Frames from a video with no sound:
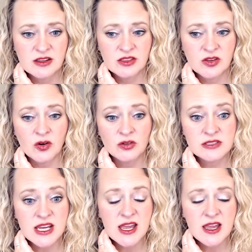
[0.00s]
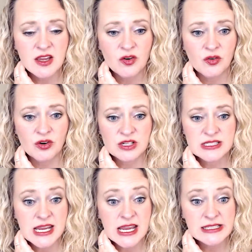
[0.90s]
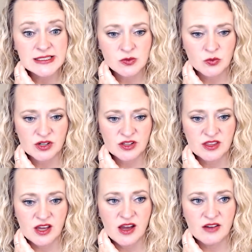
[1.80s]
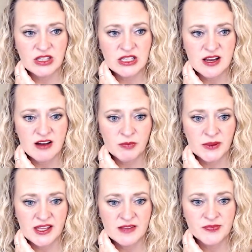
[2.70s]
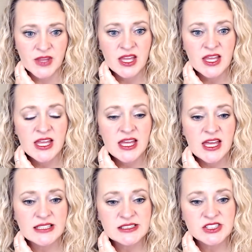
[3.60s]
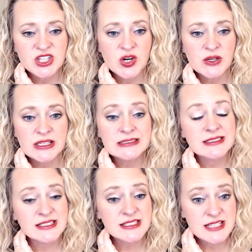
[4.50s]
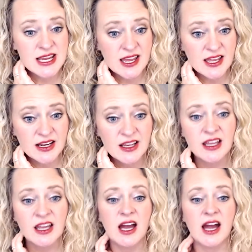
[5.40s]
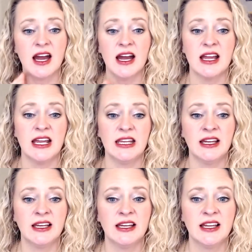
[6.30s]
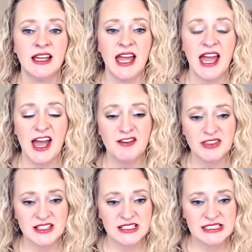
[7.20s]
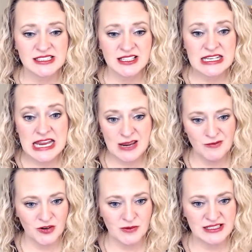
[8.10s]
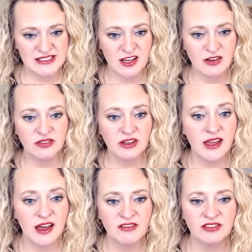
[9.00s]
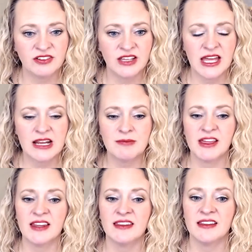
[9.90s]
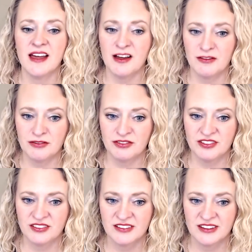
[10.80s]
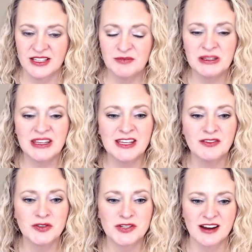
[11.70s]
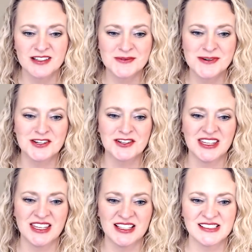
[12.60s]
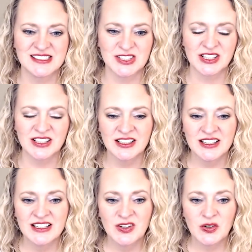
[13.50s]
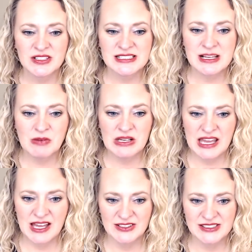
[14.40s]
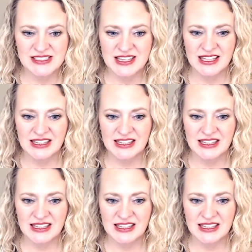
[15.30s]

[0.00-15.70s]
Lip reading: the whole day or days worth of eating off plan. And so instead, I have this name for myself, love. And I'm like, love. It'd be like if you talk to one of your kids or somebody else that